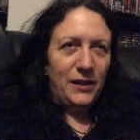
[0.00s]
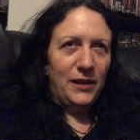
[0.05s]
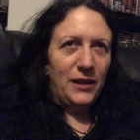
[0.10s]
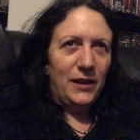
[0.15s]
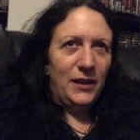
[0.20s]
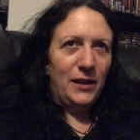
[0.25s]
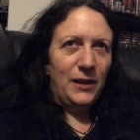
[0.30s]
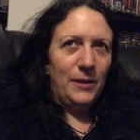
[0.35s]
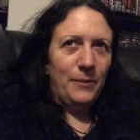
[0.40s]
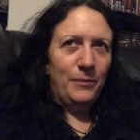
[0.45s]

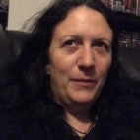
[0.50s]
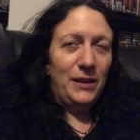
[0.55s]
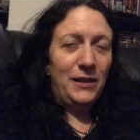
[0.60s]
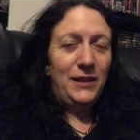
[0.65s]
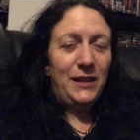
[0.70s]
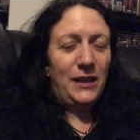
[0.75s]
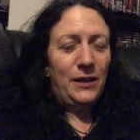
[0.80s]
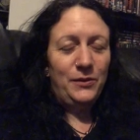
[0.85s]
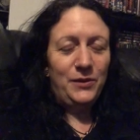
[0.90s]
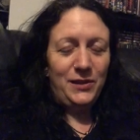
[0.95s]
um, and
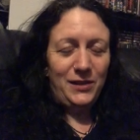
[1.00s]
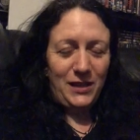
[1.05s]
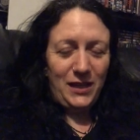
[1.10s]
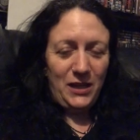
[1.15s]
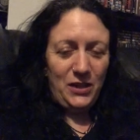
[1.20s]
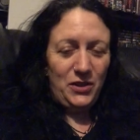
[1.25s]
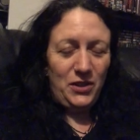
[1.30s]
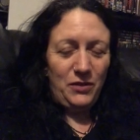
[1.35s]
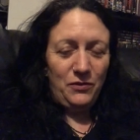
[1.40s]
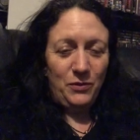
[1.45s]
now today
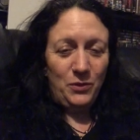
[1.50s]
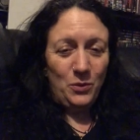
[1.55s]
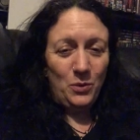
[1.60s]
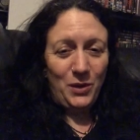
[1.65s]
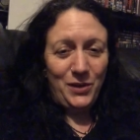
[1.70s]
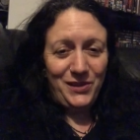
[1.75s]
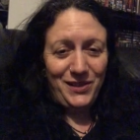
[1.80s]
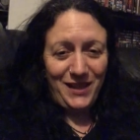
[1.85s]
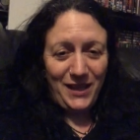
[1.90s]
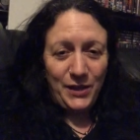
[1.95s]
she
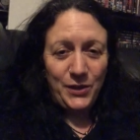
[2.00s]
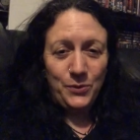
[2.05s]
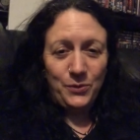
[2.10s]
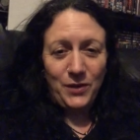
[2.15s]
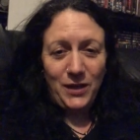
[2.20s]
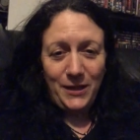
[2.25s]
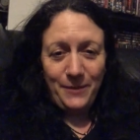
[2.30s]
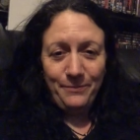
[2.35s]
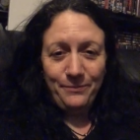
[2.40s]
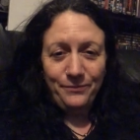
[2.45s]
requires an
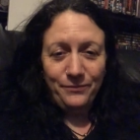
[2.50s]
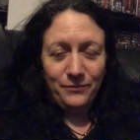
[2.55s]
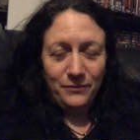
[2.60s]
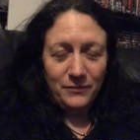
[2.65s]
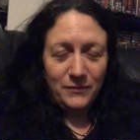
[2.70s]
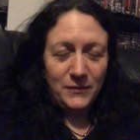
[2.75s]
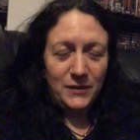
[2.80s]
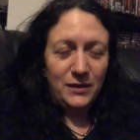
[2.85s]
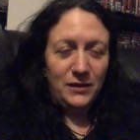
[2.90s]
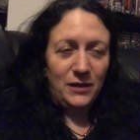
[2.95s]
x-ray
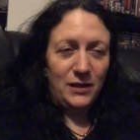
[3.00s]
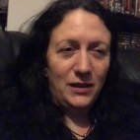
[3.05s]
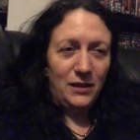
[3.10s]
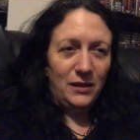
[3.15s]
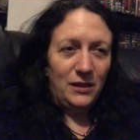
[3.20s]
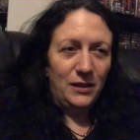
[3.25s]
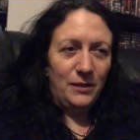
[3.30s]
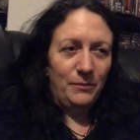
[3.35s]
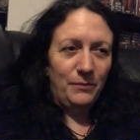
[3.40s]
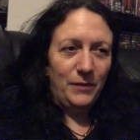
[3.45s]

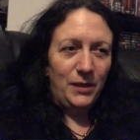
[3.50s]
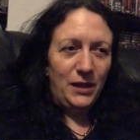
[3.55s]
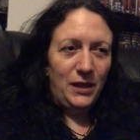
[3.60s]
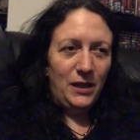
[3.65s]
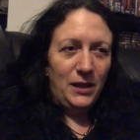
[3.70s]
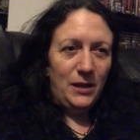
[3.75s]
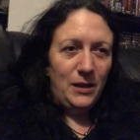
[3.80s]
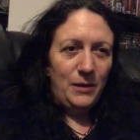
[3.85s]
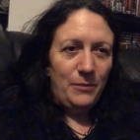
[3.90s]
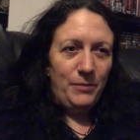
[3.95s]
um,
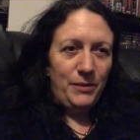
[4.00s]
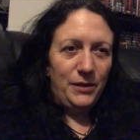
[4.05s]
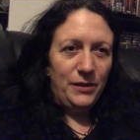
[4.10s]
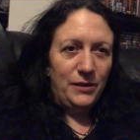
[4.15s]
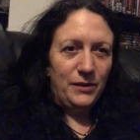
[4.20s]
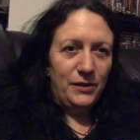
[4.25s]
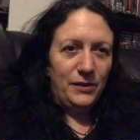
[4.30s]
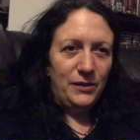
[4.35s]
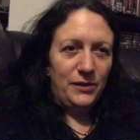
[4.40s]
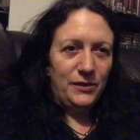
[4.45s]

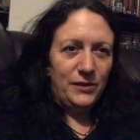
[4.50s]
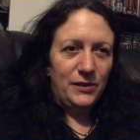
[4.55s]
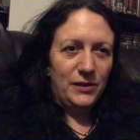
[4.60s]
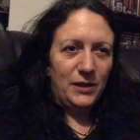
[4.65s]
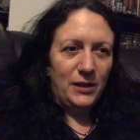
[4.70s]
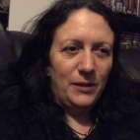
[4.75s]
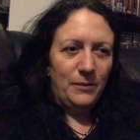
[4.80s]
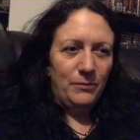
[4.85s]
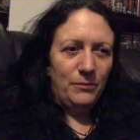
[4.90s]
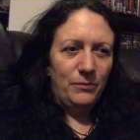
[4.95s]
because
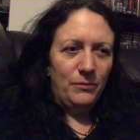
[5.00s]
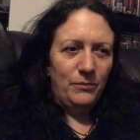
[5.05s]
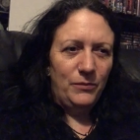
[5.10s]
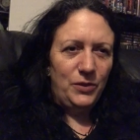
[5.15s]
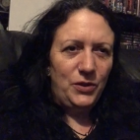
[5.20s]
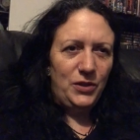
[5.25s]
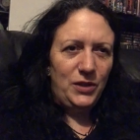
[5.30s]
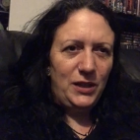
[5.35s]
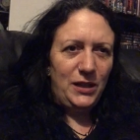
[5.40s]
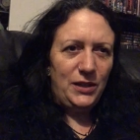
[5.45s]
um,
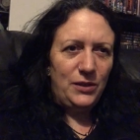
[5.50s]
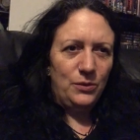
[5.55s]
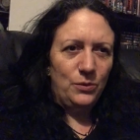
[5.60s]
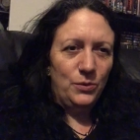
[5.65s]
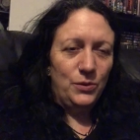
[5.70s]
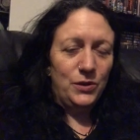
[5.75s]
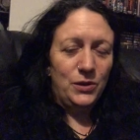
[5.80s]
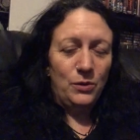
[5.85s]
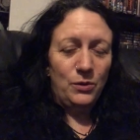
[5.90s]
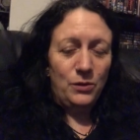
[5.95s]
she's
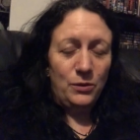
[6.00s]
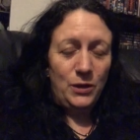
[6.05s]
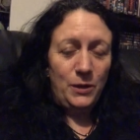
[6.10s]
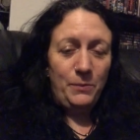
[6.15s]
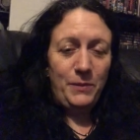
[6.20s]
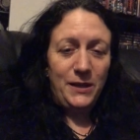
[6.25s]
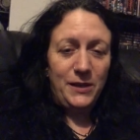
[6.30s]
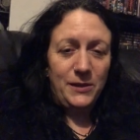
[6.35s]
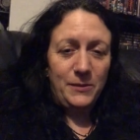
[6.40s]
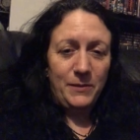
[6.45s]
also on
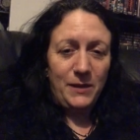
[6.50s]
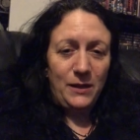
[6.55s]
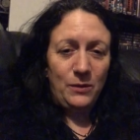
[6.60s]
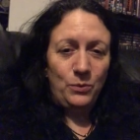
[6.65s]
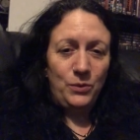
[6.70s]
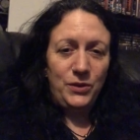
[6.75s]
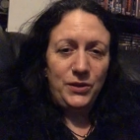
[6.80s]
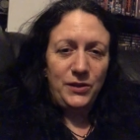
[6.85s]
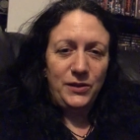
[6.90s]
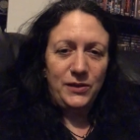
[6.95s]
apixaban
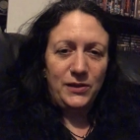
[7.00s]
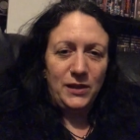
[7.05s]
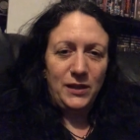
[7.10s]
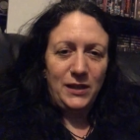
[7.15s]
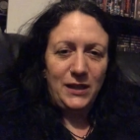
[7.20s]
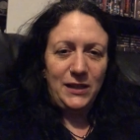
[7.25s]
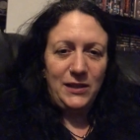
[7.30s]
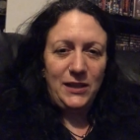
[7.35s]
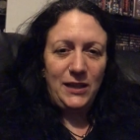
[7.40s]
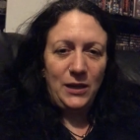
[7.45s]
which is an
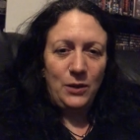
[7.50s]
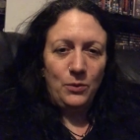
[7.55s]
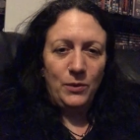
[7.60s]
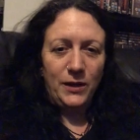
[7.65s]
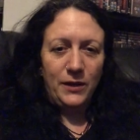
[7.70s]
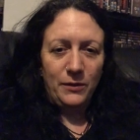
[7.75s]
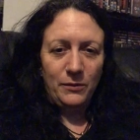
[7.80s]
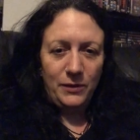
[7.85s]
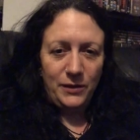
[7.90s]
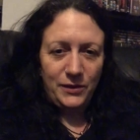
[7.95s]

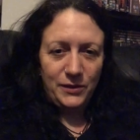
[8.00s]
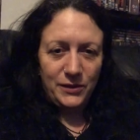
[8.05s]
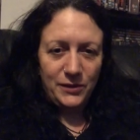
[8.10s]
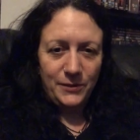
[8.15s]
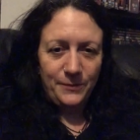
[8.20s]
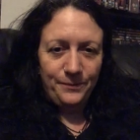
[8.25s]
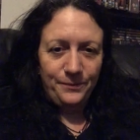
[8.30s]
anticoagulant